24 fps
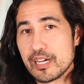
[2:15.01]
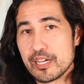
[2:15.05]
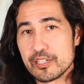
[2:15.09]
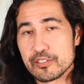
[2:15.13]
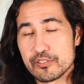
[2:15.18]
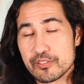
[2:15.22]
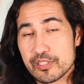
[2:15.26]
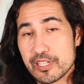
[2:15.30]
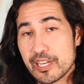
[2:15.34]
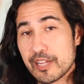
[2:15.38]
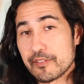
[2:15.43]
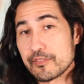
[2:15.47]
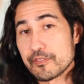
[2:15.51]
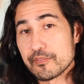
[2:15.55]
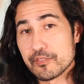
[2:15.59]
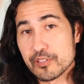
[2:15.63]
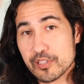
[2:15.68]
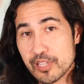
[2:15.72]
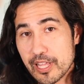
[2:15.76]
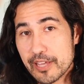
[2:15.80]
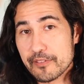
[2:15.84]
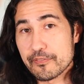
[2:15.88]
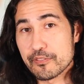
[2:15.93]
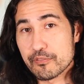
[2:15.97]
You can have
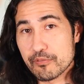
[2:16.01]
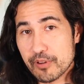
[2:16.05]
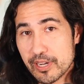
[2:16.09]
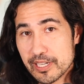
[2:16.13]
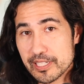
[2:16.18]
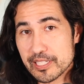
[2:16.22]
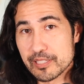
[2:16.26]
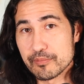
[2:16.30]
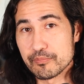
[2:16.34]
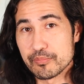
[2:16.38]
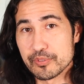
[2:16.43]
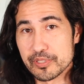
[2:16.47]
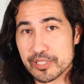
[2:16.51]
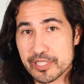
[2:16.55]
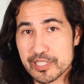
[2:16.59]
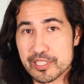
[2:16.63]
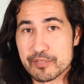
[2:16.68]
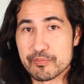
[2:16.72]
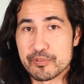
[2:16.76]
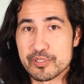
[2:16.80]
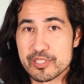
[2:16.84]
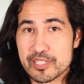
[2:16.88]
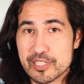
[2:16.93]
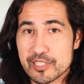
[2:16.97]
even life-threatening
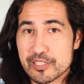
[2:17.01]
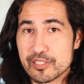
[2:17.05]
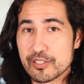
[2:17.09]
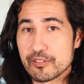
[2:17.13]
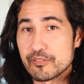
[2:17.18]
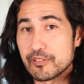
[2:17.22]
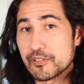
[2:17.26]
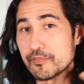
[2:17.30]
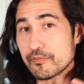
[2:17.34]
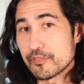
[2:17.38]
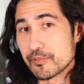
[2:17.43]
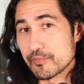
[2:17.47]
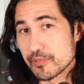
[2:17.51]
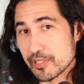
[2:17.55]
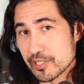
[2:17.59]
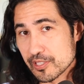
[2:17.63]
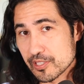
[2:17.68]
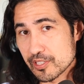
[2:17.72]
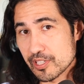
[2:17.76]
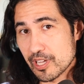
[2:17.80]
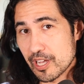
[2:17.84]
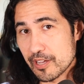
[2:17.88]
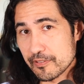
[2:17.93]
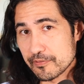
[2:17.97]
bleeds, particularly from the
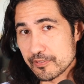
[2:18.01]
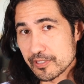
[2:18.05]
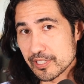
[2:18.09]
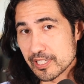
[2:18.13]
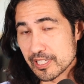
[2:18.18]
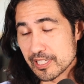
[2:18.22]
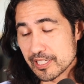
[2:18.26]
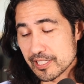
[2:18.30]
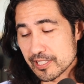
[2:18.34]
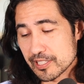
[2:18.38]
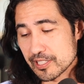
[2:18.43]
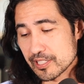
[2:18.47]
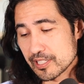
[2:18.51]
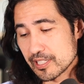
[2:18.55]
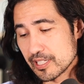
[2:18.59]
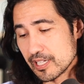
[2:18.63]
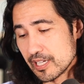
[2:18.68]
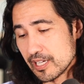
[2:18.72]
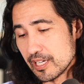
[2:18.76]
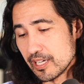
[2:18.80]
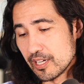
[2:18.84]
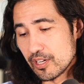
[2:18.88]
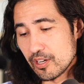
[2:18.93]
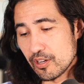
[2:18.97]
esophagus.
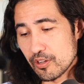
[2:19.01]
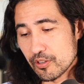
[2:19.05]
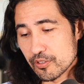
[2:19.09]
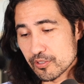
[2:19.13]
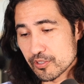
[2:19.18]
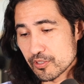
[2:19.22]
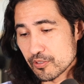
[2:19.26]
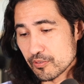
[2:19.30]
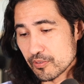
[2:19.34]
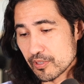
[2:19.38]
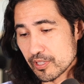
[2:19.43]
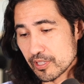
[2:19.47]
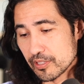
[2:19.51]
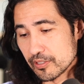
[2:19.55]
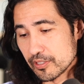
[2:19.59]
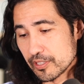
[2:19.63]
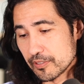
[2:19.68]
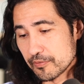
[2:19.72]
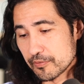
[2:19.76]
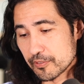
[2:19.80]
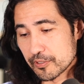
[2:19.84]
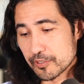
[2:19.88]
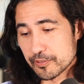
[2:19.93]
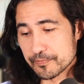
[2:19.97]
Also, the
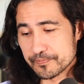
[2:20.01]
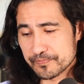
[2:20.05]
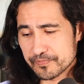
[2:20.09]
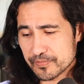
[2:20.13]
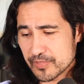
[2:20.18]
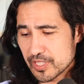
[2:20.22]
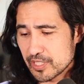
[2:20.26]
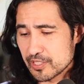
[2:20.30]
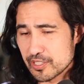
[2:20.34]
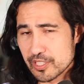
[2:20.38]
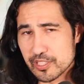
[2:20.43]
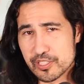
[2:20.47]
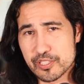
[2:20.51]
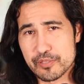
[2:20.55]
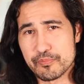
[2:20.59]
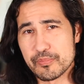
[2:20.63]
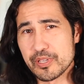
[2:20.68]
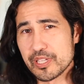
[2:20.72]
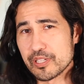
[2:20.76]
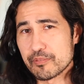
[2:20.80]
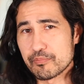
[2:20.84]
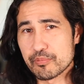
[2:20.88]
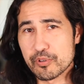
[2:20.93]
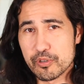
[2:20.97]
liver doesn't
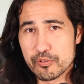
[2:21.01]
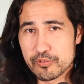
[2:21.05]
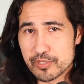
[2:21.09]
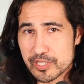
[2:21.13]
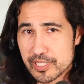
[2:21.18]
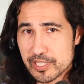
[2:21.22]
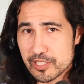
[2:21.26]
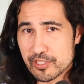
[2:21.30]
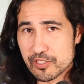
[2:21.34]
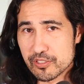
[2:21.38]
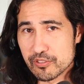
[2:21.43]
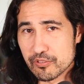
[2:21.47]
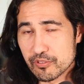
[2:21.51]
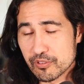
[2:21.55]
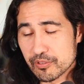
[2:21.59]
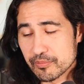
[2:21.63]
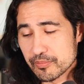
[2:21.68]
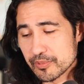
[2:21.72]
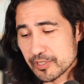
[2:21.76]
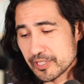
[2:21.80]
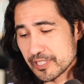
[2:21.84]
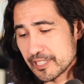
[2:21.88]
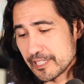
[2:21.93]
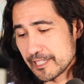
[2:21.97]
make proteins
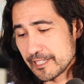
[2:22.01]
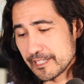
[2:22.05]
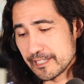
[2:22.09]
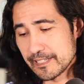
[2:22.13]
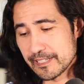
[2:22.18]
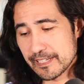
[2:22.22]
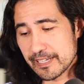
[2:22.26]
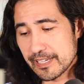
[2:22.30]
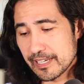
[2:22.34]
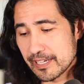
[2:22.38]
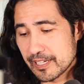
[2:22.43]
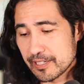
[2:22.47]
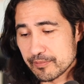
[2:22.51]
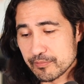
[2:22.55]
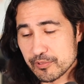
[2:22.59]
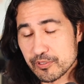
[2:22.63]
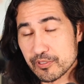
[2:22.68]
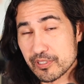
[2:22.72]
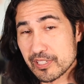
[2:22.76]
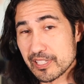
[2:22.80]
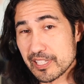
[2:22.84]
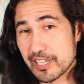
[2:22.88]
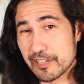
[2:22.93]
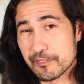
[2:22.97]
normally.
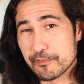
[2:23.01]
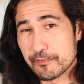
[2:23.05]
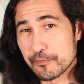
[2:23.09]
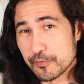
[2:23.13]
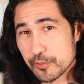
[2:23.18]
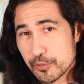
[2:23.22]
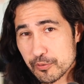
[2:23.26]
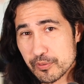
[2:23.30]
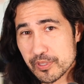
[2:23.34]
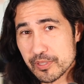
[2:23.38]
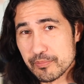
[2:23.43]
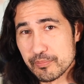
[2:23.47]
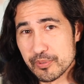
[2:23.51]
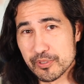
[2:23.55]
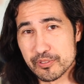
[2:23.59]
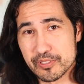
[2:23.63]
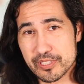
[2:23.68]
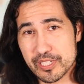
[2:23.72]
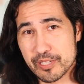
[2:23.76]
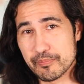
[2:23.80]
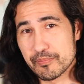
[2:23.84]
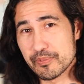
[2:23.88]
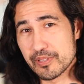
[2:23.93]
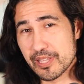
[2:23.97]
You can get fluid
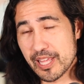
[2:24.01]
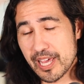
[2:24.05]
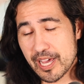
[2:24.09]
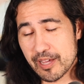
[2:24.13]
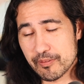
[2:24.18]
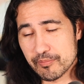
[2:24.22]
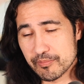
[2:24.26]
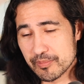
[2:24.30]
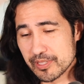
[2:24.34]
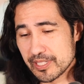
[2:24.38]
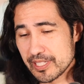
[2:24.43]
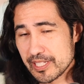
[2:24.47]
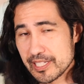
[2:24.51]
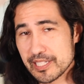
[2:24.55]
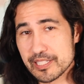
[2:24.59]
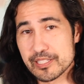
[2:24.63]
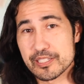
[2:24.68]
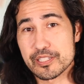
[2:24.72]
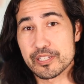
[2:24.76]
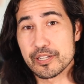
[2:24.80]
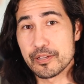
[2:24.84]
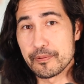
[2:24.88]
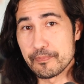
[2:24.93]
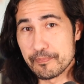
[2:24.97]
building up in the abdomen.
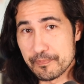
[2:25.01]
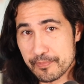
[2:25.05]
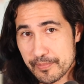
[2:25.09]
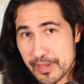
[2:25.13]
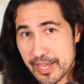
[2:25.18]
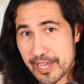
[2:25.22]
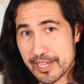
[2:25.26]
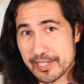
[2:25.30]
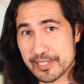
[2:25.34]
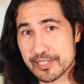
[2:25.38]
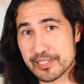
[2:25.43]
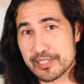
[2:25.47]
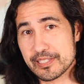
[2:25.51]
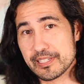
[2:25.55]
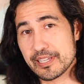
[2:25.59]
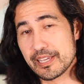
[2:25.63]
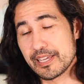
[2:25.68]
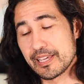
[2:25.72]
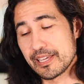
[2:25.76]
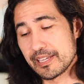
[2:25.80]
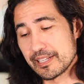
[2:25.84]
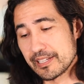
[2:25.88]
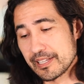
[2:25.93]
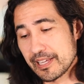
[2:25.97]
It's a mess.
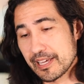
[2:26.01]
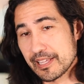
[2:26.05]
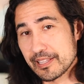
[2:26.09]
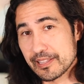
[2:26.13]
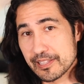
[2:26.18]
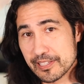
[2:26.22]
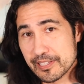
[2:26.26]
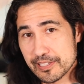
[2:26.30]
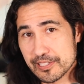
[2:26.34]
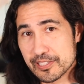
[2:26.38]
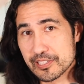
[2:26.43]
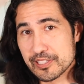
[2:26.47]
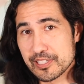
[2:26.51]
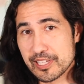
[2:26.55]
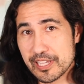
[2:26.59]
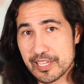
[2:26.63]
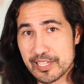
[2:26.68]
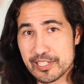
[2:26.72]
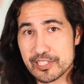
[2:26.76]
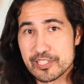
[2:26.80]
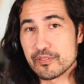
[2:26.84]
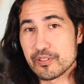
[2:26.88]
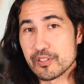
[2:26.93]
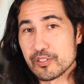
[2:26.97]
And at this
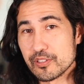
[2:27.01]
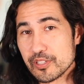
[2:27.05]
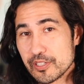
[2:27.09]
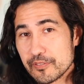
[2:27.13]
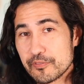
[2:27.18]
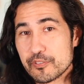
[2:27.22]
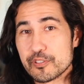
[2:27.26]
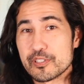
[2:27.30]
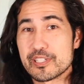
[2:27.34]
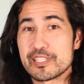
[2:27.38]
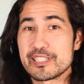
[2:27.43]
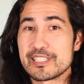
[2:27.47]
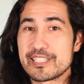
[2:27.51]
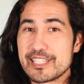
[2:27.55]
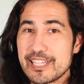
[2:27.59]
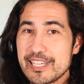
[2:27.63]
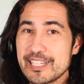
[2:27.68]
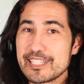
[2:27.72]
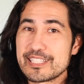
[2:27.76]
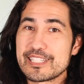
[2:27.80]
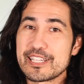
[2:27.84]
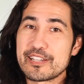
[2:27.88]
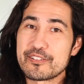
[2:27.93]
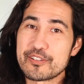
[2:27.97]
stage, the liver can
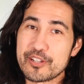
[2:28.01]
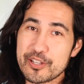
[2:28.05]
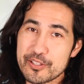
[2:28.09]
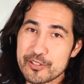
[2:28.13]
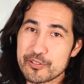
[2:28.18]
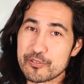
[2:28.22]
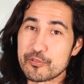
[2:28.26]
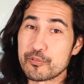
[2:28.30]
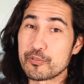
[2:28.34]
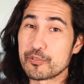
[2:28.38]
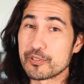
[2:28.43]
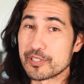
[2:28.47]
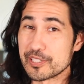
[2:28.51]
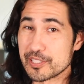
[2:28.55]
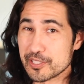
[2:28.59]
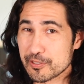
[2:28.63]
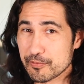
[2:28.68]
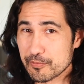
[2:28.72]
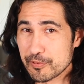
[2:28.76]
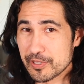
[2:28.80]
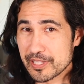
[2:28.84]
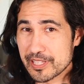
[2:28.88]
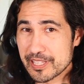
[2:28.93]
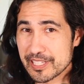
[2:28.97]
take down other organs
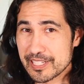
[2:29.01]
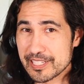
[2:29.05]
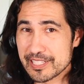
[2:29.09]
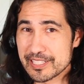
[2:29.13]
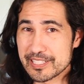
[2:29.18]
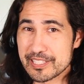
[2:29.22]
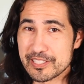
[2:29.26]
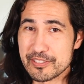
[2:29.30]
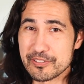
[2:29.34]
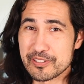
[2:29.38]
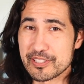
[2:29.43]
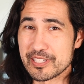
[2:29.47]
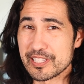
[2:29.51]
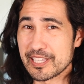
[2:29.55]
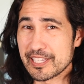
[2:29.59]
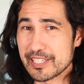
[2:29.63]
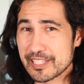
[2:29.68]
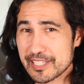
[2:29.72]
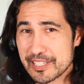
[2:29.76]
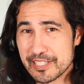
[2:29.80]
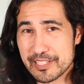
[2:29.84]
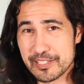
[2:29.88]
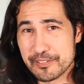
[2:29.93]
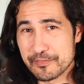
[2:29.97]
with it. You can get
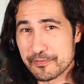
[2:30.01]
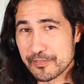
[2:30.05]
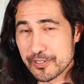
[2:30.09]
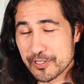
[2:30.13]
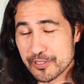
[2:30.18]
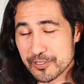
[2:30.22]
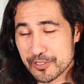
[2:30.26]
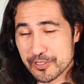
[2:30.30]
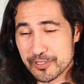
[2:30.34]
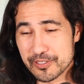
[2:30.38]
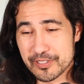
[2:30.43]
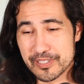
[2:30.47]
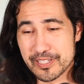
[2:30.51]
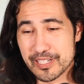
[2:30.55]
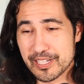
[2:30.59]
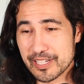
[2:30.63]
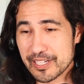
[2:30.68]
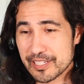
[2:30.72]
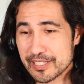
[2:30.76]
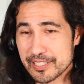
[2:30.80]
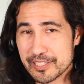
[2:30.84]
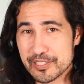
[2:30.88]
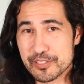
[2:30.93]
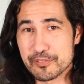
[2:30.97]
kidney failure.
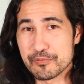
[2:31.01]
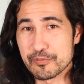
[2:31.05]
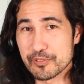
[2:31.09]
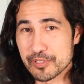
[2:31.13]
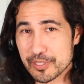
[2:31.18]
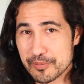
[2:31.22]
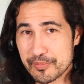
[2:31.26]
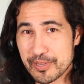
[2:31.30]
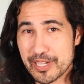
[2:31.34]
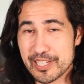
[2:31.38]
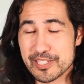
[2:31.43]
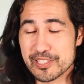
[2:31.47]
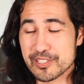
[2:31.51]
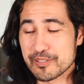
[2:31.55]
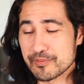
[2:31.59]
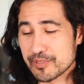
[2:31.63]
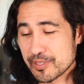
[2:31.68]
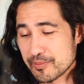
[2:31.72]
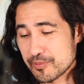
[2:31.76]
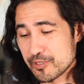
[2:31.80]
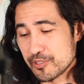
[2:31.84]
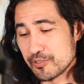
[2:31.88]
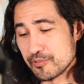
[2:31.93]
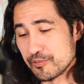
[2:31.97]
It's really bad.
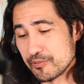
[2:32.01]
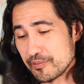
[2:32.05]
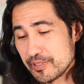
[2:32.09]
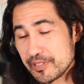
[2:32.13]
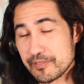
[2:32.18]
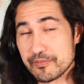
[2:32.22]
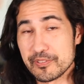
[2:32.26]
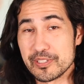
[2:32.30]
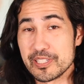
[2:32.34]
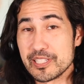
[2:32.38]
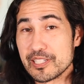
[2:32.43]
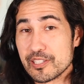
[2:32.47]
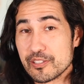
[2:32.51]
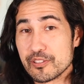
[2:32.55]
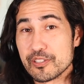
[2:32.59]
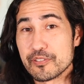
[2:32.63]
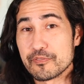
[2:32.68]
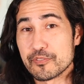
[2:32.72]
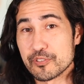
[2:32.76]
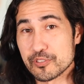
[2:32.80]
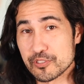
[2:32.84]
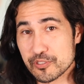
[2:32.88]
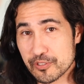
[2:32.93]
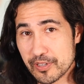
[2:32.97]
Sometimes you even need a
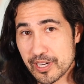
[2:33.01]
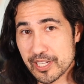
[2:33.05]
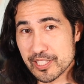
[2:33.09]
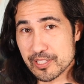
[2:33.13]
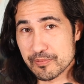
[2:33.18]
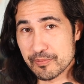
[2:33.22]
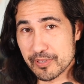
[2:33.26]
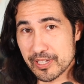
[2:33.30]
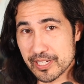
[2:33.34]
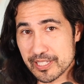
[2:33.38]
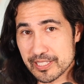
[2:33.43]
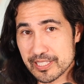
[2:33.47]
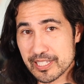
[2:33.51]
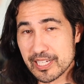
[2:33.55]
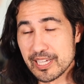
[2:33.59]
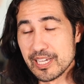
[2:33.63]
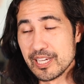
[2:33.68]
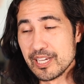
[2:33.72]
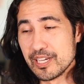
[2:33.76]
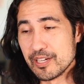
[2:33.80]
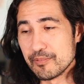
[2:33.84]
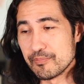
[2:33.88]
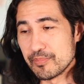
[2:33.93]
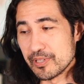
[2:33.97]
liver transplant.
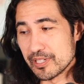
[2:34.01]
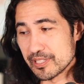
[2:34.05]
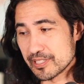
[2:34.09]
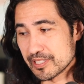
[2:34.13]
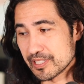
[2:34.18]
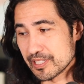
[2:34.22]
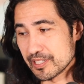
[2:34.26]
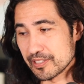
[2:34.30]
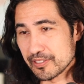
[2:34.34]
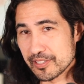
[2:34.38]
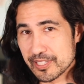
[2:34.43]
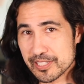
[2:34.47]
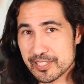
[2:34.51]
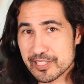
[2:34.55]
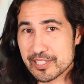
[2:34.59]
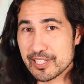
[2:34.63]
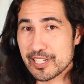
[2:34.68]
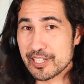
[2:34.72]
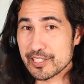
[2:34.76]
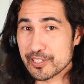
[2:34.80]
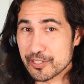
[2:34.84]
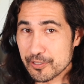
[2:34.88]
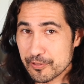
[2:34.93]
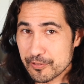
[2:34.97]
But let's
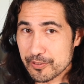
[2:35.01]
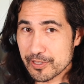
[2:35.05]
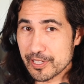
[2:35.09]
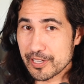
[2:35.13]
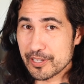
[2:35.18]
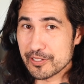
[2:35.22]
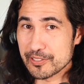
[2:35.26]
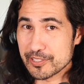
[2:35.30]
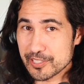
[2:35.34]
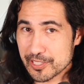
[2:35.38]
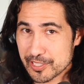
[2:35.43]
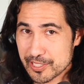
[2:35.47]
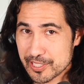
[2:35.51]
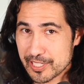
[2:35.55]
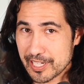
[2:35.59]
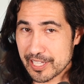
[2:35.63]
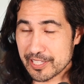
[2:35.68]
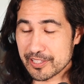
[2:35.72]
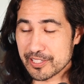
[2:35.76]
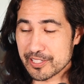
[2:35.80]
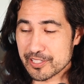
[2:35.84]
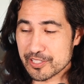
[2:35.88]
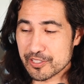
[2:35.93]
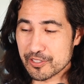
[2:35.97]
not go there just
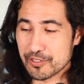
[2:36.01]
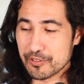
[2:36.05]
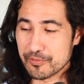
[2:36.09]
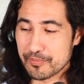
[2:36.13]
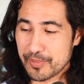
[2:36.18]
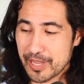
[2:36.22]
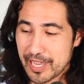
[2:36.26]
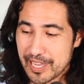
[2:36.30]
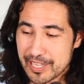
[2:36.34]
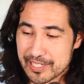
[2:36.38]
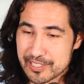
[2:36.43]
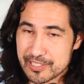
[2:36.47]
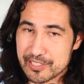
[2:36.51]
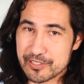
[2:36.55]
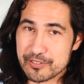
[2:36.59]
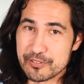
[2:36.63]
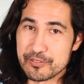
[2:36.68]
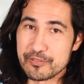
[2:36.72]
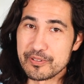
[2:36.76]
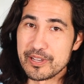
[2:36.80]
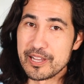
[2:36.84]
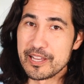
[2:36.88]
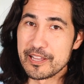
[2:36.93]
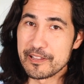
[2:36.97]
yet. Let's go back
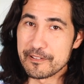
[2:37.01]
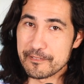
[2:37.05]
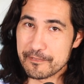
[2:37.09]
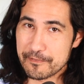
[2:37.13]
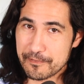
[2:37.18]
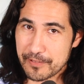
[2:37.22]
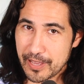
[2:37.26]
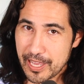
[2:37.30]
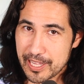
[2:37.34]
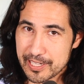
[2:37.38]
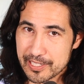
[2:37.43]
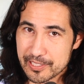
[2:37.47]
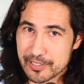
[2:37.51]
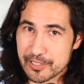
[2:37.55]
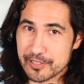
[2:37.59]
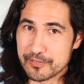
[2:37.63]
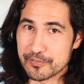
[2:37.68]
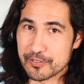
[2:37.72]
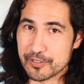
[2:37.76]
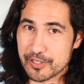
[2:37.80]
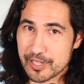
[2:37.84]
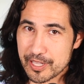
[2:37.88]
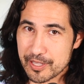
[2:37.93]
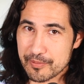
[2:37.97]
to fatty
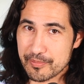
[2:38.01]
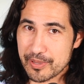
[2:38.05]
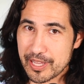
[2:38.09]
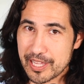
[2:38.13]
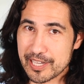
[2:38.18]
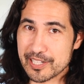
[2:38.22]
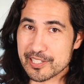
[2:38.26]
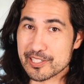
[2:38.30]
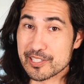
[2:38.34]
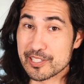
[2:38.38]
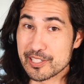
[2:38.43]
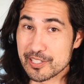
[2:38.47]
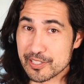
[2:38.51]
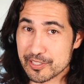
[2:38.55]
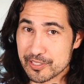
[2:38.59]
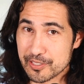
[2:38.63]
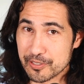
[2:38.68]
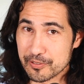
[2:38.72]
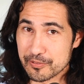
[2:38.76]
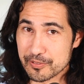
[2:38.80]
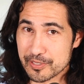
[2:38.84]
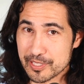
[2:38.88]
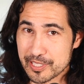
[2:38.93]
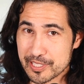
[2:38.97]
liver hepatic
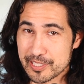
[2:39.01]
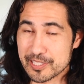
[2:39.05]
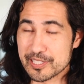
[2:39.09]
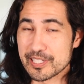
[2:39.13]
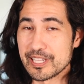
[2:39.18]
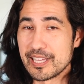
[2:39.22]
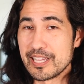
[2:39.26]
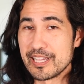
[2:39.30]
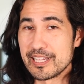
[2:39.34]
steatosis.